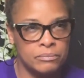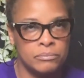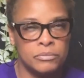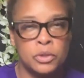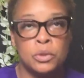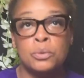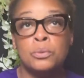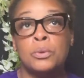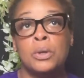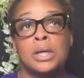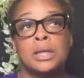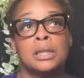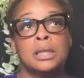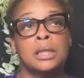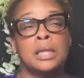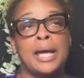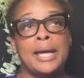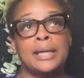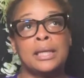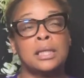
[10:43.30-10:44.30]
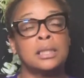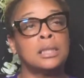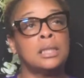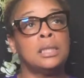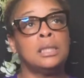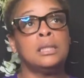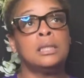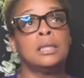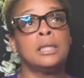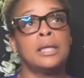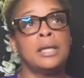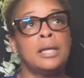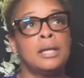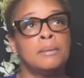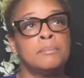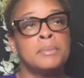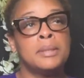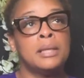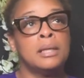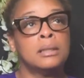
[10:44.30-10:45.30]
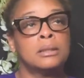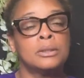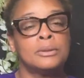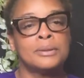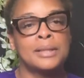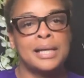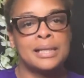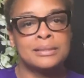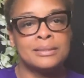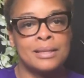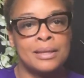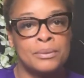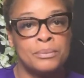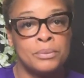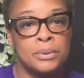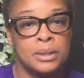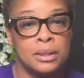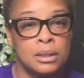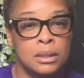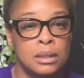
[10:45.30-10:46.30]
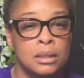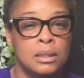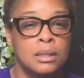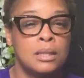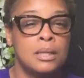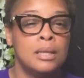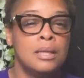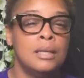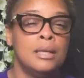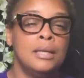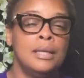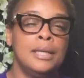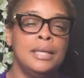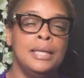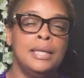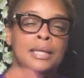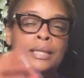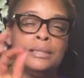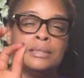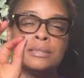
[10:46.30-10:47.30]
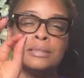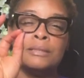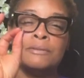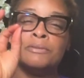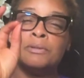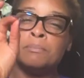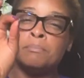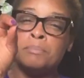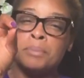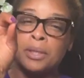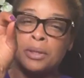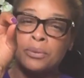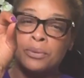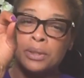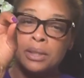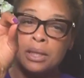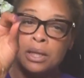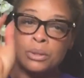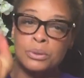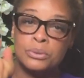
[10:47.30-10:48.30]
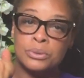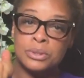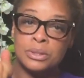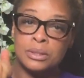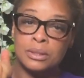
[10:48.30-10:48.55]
you want like an eclair bianco latte with a hint of a buttery note,